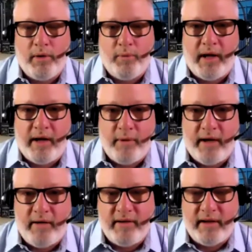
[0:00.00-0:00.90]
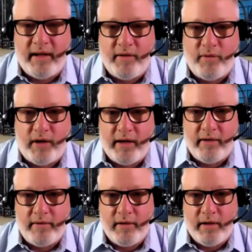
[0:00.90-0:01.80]
we haven't
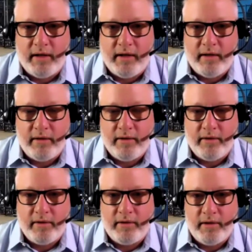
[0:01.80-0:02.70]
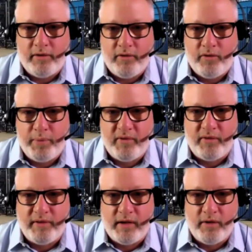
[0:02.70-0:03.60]
identified
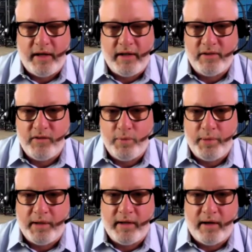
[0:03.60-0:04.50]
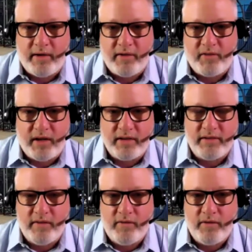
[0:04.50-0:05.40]
specific locations, but in our
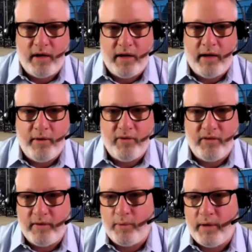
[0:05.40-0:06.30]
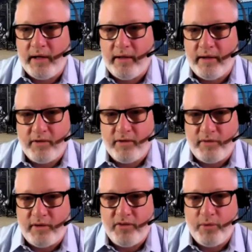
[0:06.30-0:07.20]
discussions, I would say the regulators
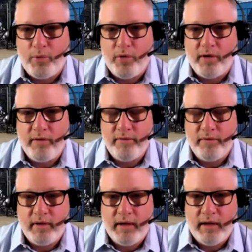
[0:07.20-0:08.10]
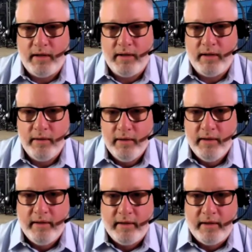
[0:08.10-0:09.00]
are very supportive. You
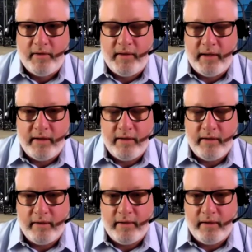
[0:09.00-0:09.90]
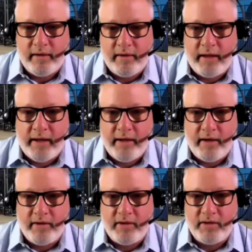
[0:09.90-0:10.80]
know, they
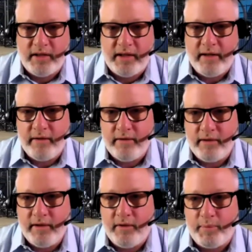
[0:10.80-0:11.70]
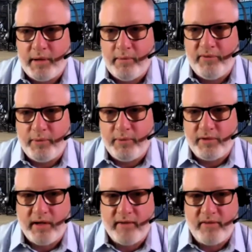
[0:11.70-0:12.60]
they understand the problems that we're
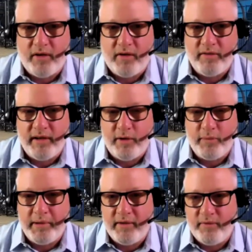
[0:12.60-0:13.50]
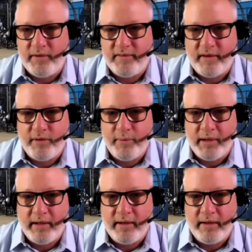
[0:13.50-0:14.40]
trying to solve and how it benefits
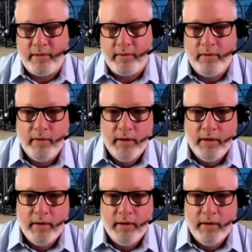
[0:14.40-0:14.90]
everybody. That you're